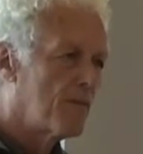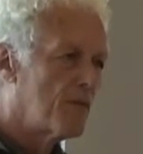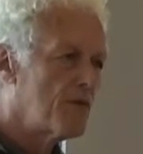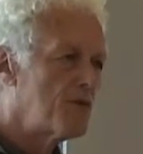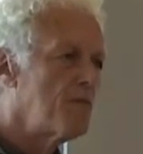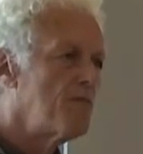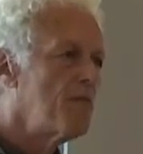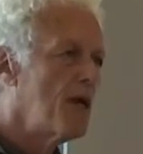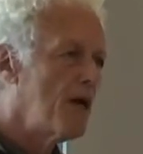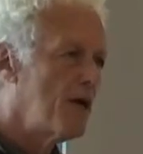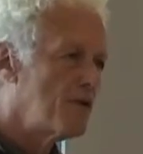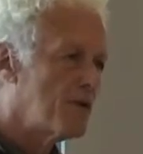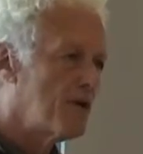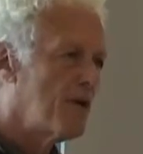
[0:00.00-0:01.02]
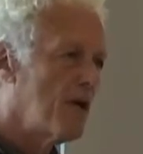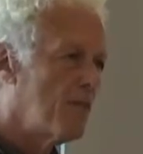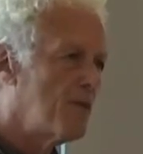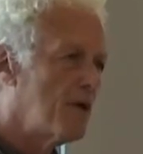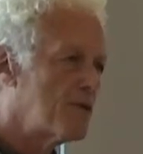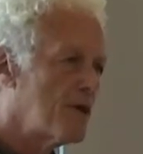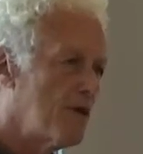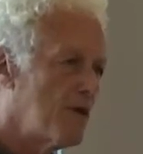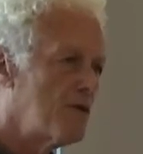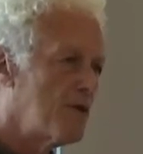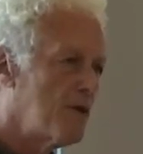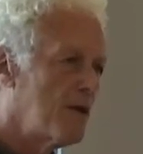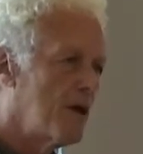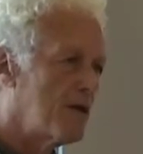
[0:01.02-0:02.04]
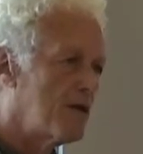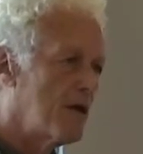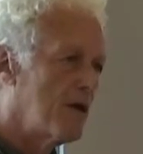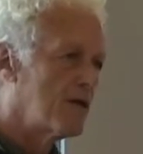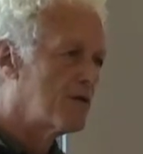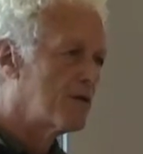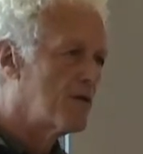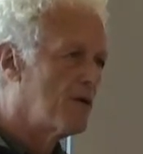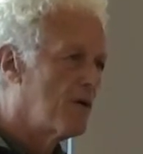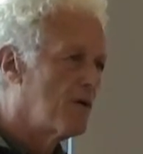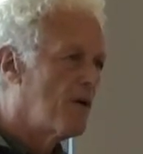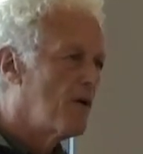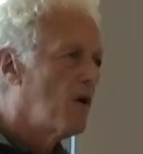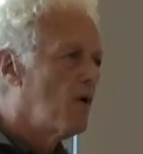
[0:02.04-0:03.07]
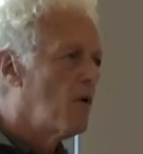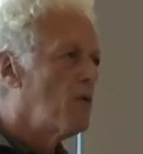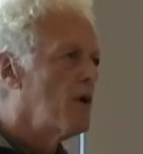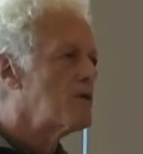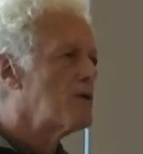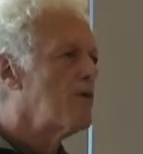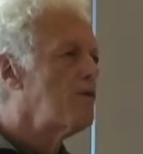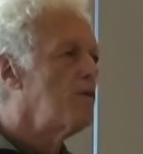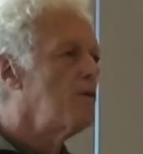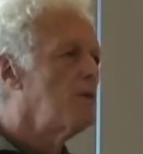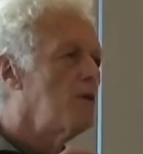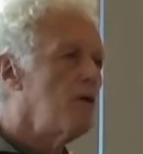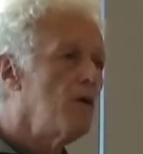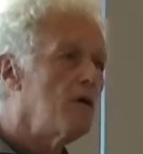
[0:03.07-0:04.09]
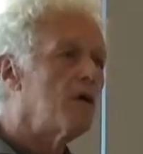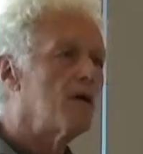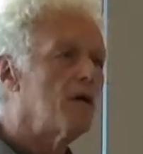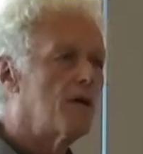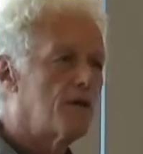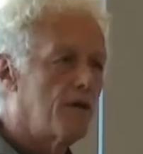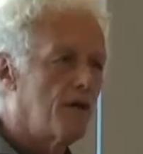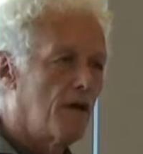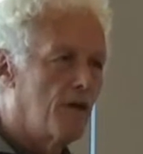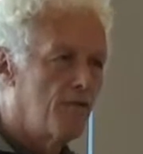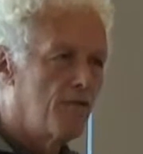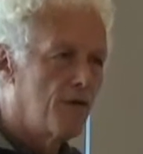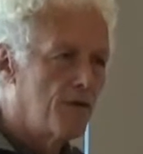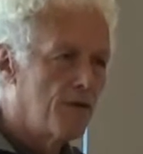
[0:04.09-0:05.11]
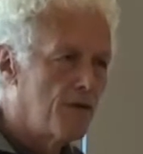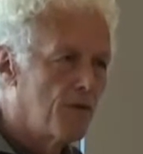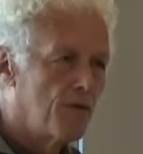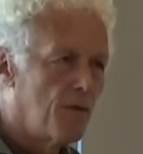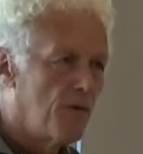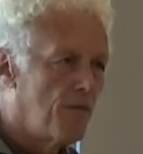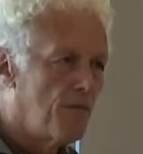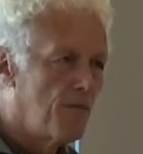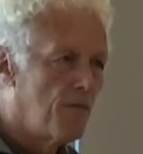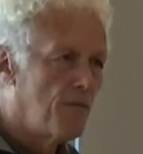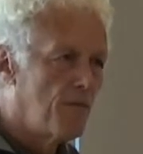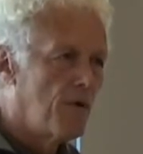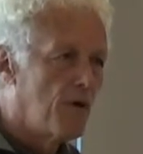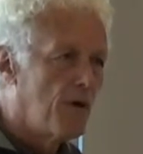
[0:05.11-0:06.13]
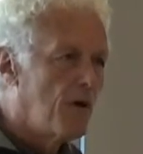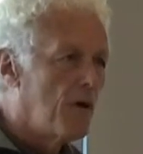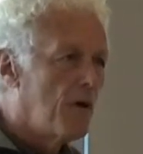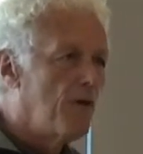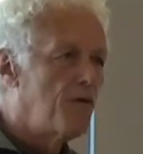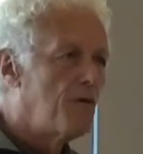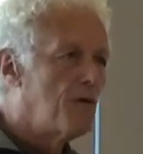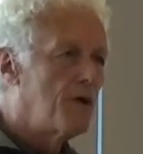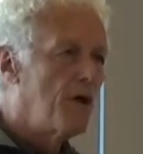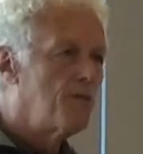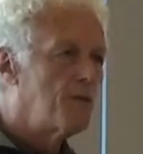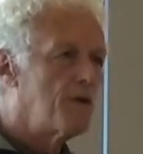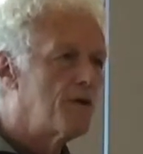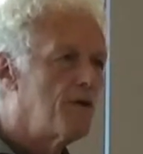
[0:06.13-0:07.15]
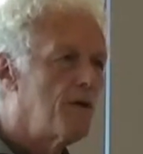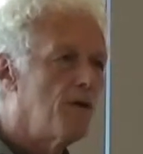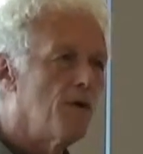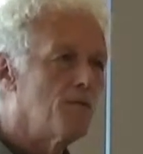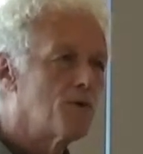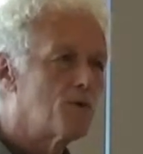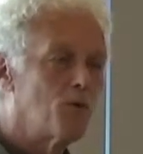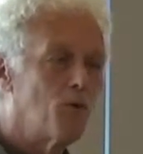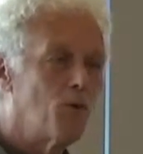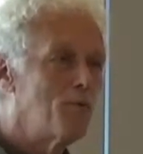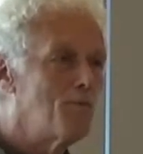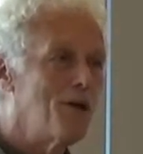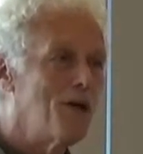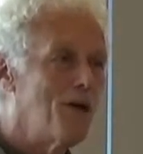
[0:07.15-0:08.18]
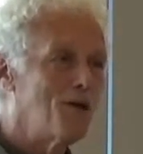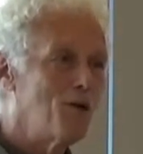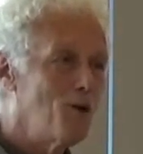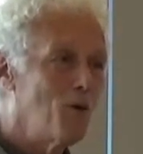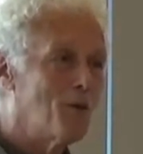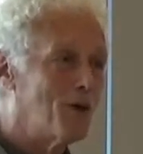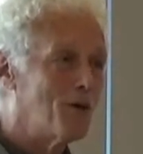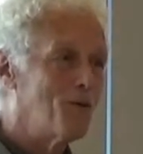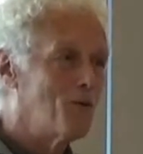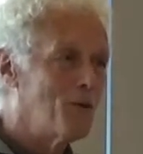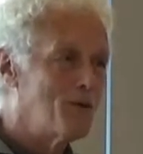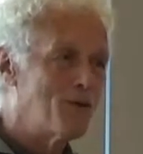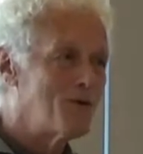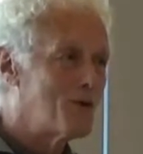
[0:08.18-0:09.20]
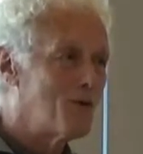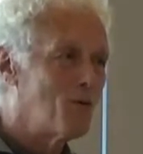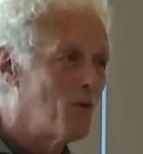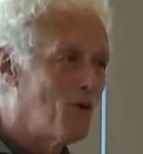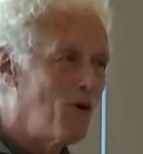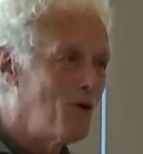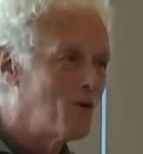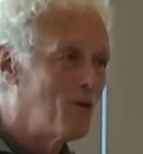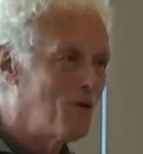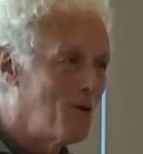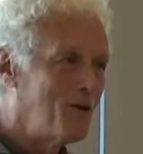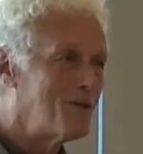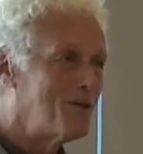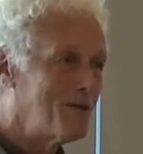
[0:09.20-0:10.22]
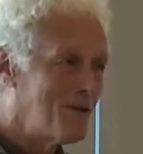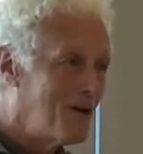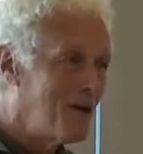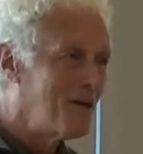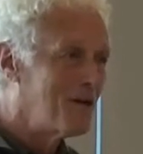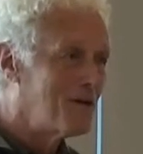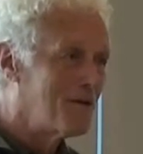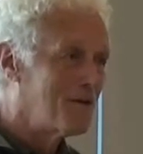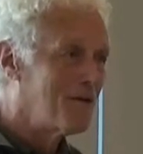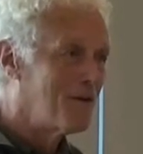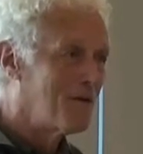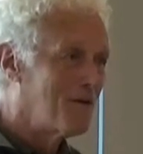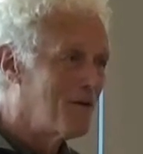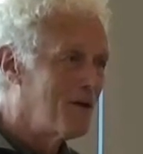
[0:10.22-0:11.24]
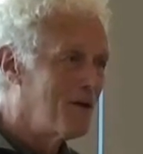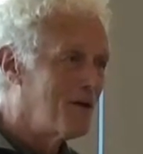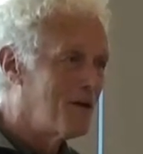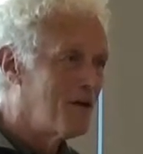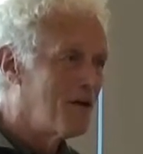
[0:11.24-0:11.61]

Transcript: Just imagine how much energy that takes. Whereas if you look at the elephant in the room, if you come to terms with being human, which is that we're all going to die, right?